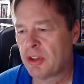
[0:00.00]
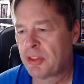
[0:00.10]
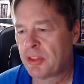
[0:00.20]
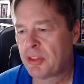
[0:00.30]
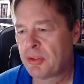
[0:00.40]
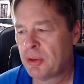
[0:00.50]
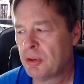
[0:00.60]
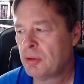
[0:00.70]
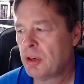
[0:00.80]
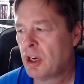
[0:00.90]
through,
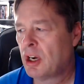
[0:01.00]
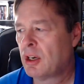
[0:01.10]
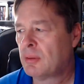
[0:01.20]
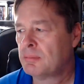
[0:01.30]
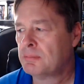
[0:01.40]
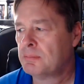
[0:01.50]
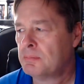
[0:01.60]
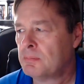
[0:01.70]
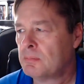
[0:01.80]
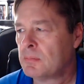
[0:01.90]
and
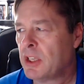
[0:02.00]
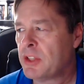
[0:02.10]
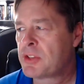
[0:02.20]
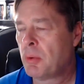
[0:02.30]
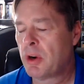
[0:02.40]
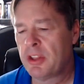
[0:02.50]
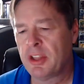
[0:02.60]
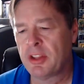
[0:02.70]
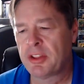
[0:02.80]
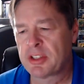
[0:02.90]
so one of the
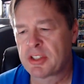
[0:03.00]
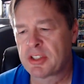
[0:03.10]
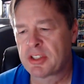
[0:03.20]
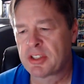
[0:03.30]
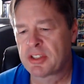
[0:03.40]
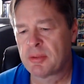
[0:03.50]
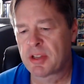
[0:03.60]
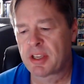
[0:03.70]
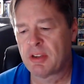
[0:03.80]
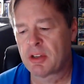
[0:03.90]
other things it seems like you
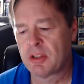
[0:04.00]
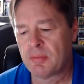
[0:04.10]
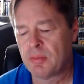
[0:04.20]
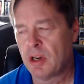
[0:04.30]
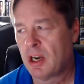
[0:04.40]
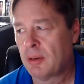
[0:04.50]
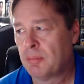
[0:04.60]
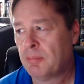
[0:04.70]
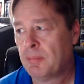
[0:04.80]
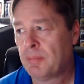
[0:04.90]
could, in
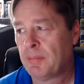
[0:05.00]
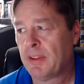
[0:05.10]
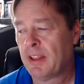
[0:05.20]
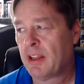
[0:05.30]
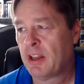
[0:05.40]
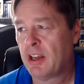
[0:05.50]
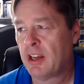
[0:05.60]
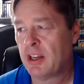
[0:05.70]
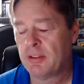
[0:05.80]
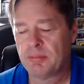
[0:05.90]

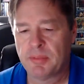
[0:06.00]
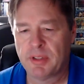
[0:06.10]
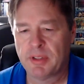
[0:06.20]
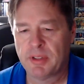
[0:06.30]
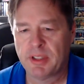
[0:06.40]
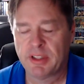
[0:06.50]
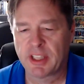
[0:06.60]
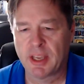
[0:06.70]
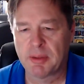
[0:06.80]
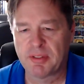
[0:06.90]
the game
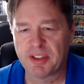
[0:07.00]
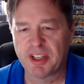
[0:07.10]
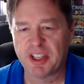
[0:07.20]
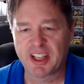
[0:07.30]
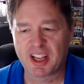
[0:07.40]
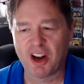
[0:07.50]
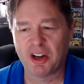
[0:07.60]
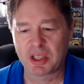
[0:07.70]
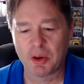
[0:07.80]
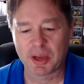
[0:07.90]
Infinity, they call it
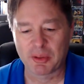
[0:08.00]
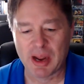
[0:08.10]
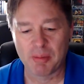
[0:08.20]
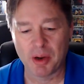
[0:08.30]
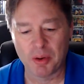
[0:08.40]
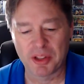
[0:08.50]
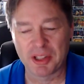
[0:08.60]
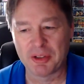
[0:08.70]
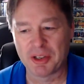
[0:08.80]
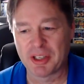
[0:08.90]
going Arambow with a
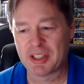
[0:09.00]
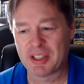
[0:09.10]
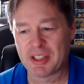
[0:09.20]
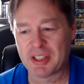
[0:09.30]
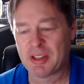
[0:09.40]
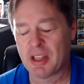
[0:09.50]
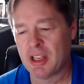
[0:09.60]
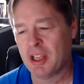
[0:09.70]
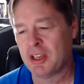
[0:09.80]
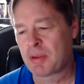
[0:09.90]
unit, and you
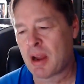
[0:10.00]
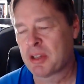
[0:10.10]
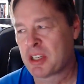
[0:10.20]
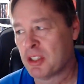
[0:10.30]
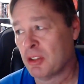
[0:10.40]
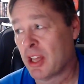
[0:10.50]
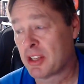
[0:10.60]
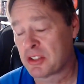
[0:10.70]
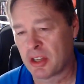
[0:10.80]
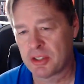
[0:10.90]
probably could do that as
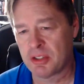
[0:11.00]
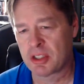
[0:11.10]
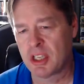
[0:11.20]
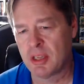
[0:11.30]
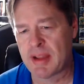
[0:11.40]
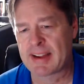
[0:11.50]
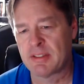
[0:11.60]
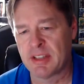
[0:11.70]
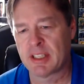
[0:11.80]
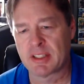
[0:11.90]
long as you could keep
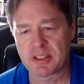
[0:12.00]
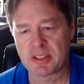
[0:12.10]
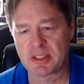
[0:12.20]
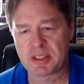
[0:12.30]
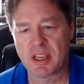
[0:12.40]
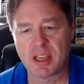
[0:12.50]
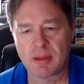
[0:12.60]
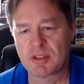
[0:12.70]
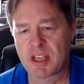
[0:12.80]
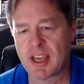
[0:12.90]
activating the same
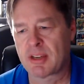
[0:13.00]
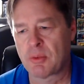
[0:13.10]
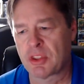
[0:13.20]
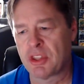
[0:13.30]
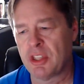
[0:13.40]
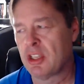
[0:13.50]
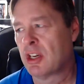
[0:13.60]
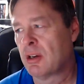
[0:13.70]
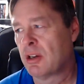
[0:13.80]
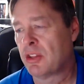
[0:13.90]
tank with
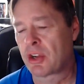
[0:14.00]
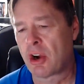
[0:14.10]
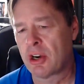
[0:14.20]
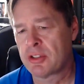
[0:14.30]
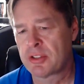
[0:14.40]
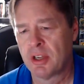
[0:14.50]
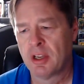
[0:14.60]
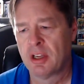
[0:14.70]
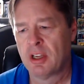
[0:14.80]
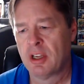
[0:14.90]
the cards,
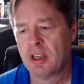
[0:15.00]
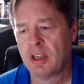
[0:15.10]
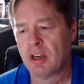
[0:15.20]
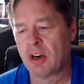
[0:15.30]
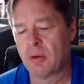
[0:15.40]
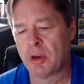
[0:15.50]
or once